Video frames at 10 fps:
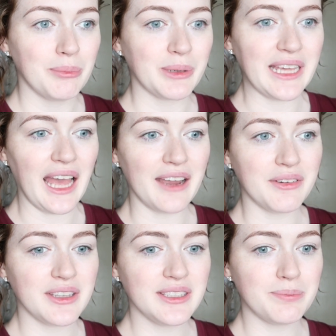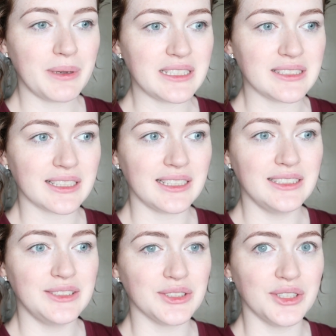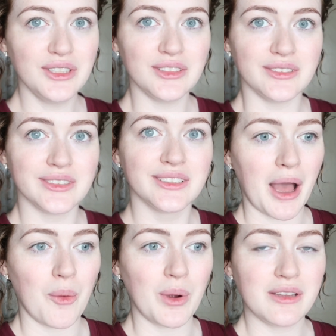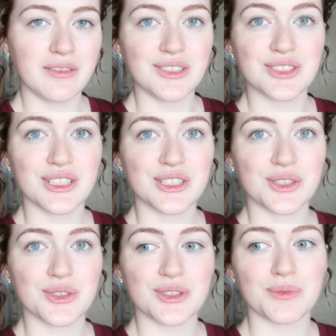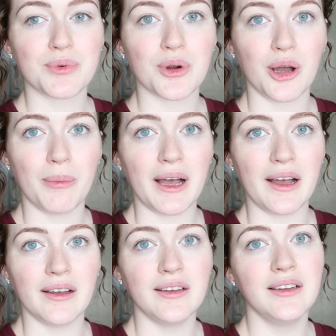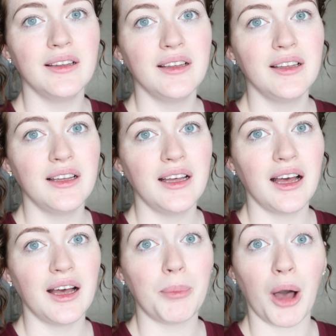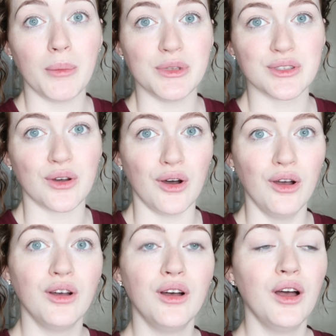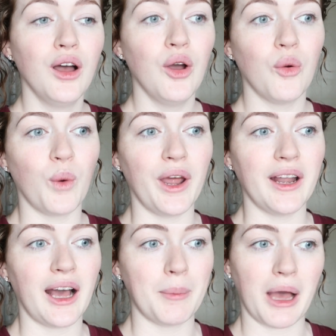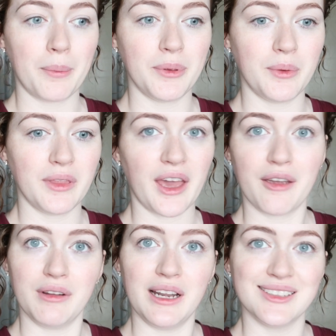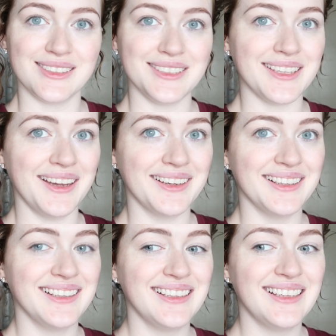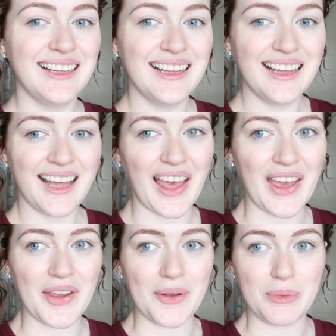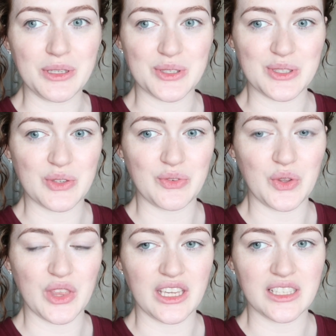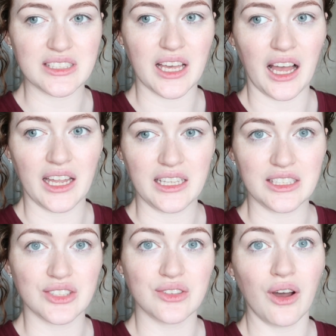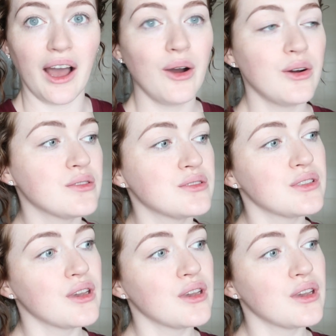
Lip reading: But yeah, everything's basically done. I will eventually show you a proper apartment tour, when I'm happy with every little detail. There's just a few things that I need to sort out.